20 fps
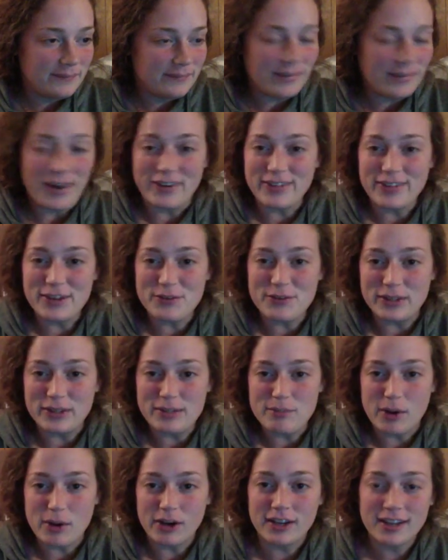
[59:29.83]
Are they really
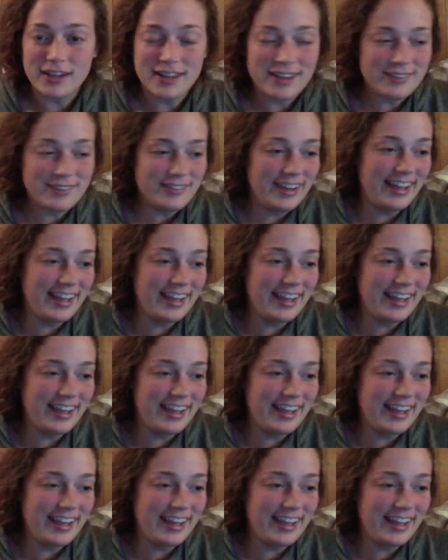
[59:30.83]
barking at him?